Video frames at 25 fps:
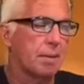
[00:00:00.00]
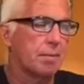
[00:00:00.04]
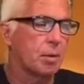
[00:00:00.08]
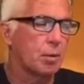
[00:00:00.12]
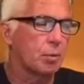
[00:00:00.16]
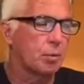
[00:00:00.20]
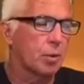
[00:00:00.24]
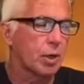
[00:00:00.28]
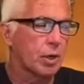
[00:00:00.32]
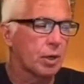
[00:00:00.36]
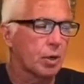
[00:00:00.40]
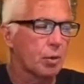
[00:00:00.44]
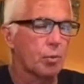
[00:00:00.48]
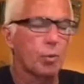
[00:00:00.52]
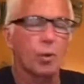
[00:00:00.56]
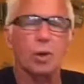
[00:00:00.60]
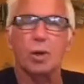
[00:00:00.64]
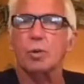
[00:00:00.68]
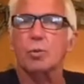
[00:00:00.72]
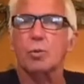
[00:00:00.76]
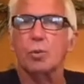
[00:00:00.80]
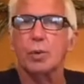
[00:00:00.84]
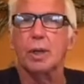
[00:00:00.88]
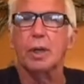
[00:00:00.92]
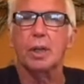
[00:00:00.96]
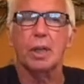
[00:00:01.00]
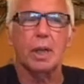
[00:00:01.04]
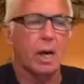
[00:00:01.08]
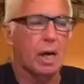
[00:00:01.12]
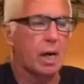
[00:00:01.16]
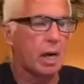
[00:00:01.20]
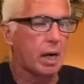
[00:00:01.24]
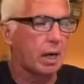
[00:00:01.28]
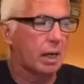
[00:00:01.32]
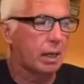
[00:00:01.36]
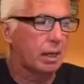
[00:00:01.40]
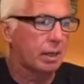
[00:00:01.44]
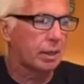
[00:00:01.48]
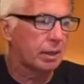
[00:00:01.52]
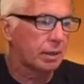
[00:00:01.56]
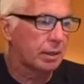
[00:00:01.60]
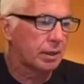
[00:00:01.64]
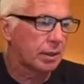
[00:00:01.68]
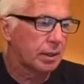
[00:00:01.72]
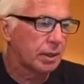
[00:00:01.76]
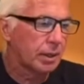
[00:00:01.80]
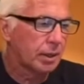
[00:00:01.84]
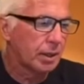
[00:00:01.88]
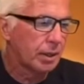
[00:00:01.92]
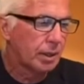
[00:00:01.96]
And we're going to work real hard
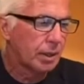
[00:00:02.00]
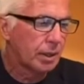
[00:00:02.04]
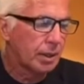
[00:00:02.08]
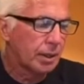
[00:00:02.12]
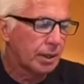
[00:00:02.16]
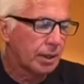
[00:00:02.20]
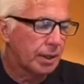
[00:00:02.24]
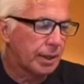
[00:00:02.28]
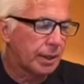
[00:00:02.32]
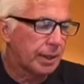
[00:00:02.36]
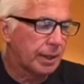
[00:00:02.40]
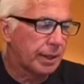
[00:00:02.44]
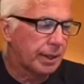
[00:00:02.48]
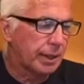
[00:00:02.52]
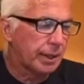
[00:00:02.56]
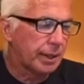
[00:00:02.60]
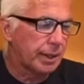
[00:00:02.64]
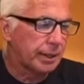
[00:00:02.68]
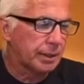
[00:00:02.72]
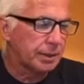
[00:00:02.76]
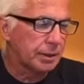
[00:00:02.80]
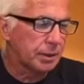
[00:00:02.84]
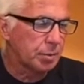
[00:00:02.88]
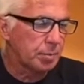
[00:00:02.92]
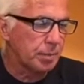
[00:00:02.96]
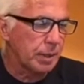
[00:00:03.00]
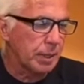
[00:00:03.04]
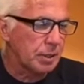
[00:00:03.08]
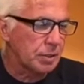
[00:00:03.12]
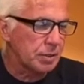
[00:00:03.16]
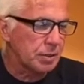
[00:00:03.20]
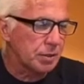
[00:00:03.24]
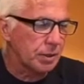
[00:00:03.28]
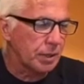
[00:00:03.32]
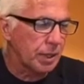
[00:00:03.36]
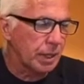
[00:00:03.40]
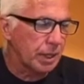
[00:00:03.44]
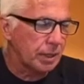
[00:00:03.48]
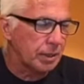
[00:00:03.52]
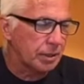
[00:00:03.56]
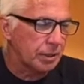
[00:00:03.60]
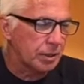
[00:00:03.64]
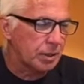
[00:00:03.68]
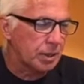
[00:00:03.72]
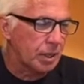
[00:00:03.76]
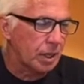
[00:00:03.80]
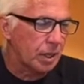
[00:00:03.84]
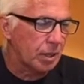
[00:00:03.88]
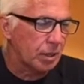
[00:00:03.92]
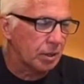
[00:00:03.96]
to make sure
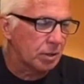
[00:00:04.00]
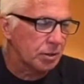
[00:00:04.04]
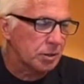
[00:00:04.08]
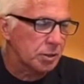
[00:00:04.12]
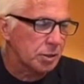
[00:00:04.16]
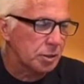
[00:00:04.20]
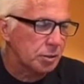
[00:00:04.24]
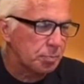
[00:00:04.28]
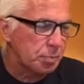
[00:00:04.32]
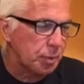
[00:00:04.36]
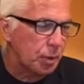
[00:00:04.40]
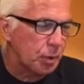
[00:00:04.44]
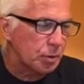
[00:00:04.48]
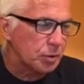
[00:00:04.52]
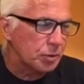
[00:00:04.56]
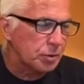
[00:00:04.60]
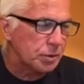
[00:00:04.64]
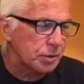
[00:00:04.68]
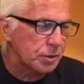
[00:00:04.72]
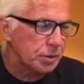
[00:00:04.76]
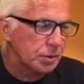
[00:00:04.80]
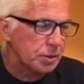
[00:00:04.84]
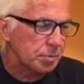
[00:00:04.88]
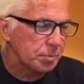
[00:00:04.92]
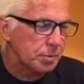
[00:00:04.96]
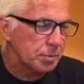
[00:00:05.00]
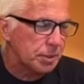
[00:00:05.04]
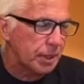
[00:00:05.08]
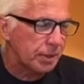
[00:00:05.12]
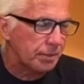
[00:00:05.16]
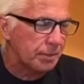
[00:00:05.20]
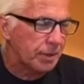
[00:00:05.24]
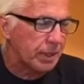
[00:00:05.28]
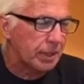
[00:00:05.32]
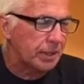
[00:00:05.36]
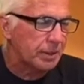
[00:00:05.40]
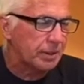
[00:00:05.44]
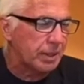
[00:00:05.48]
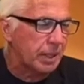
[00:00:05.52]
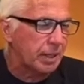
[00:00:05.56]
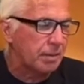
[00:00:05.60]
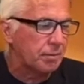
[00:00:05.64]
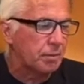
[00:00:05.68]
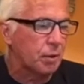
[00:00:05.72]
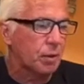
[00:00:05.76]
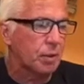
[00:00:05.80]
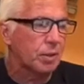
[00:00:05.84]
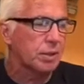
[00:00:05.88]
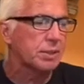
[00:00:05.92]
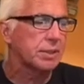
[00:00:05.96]
that Carlos is posting some stuff on there. Dave
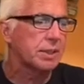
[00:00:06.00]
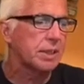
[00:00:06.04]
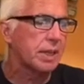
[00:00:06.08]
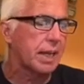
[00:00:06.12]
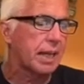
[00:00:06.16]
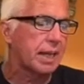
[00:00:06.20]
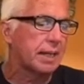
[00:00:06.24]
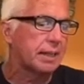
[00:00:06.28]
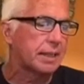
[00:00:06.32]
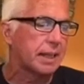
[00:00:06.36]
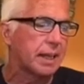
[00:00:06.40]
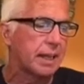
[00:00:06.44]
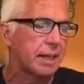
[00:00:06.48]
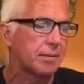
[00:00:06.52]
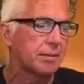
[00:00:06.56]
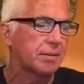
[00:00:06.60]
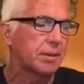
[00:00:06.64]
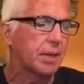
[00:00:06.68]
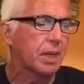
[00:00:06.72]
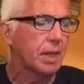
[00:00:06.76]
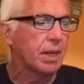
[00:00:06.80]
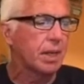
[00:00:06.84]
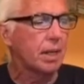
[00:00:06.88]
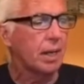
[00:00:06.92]
Dorsey. Hey, Dave.